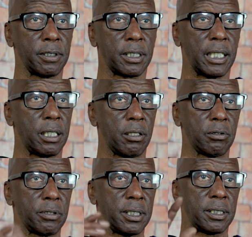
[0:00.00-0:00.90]
That
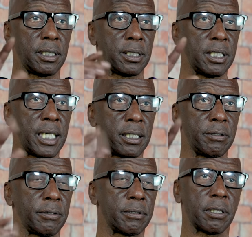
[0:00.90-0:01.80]
long distance
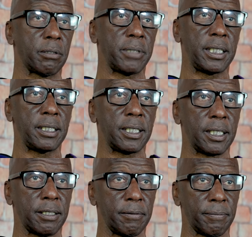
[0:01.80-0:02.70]
yardin' don't mean
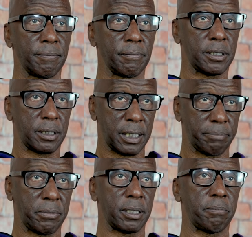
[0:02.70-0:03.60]
nothing.
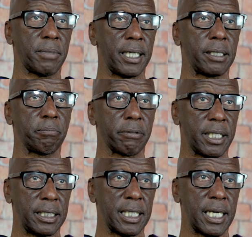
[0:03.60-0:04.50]
Step to the mic,
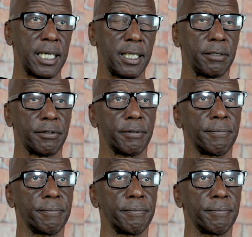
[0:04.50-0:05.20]
bring your ass.